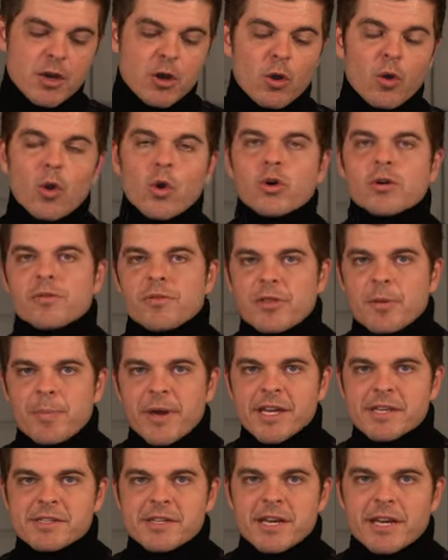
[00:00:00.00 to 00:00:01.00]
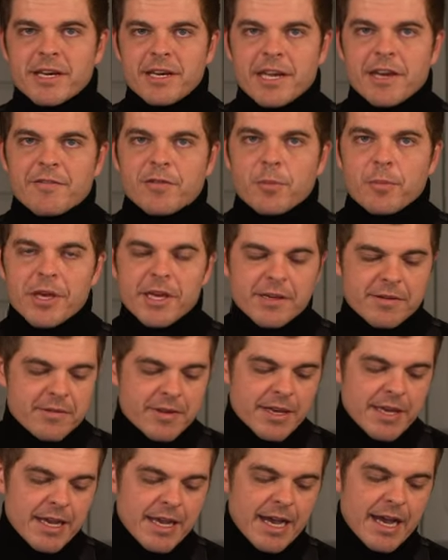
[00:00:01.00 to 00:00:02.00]
or the best technique for
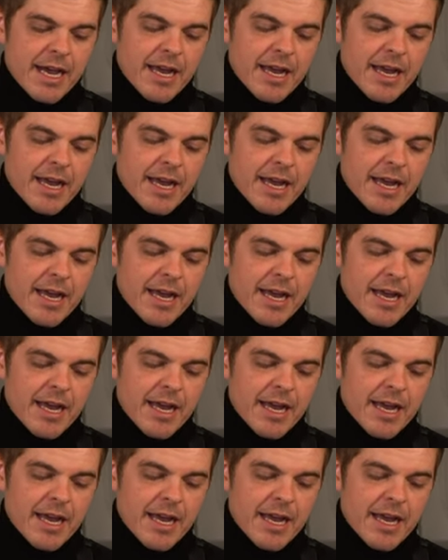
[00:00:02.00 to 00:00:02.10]
me uh,